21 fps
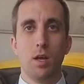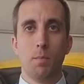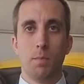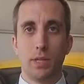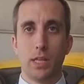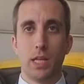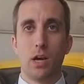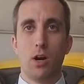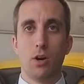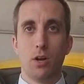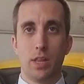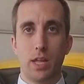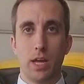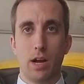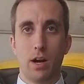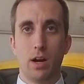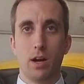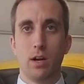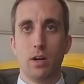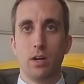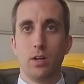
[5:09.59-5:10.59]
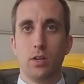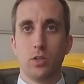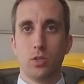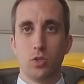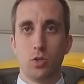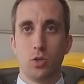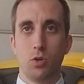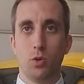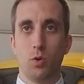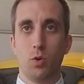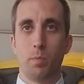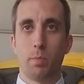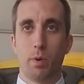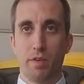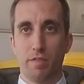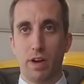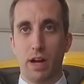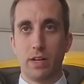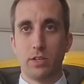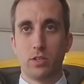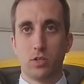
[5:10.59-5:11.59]
but they are there to
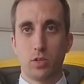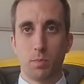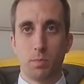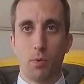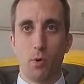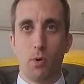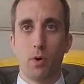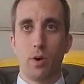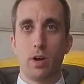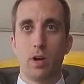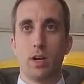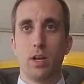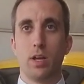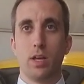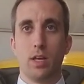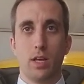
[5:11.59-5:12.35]
provide support